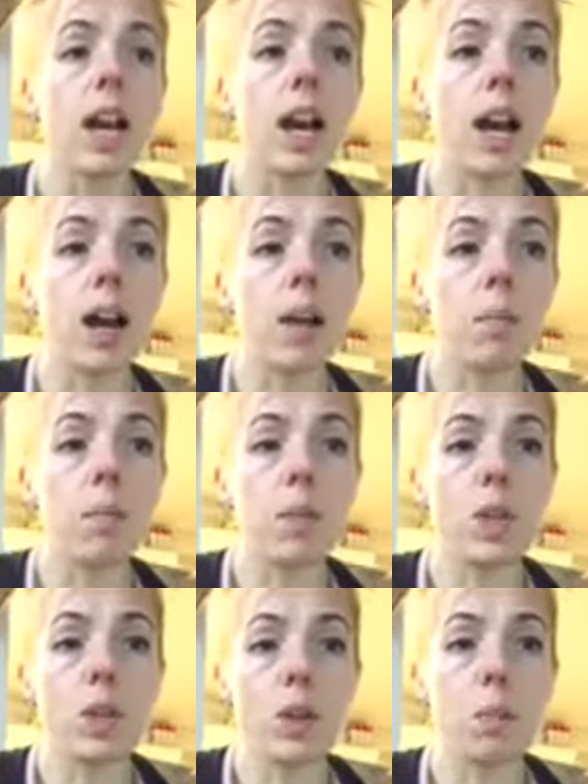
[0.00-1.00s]
um,
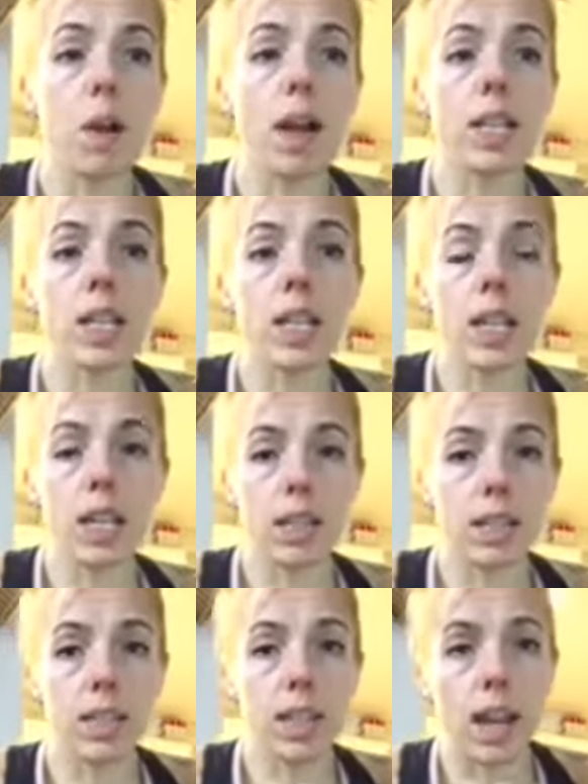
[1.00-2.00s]
your body
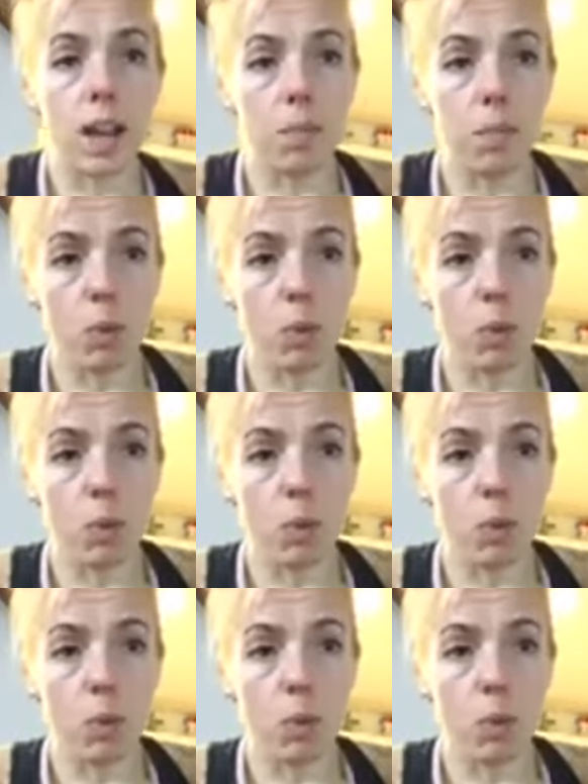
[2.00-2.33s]
is um,